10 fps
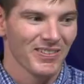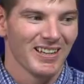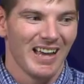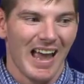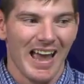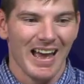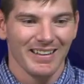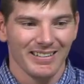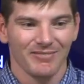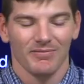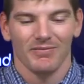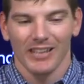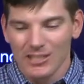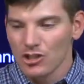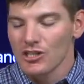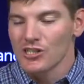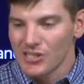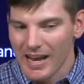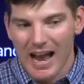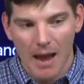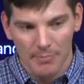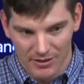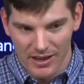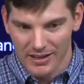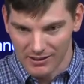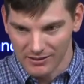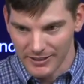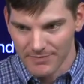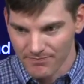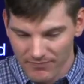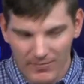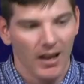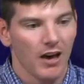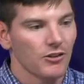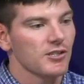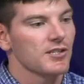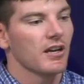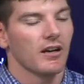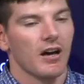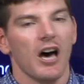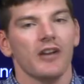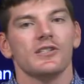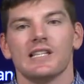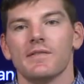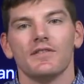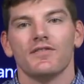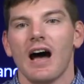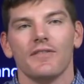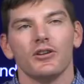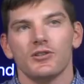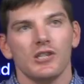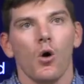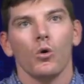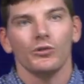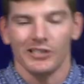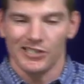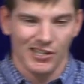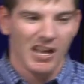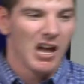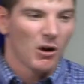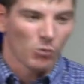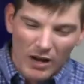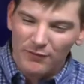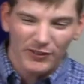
And let's just say hypothetically, 175 years old is roughly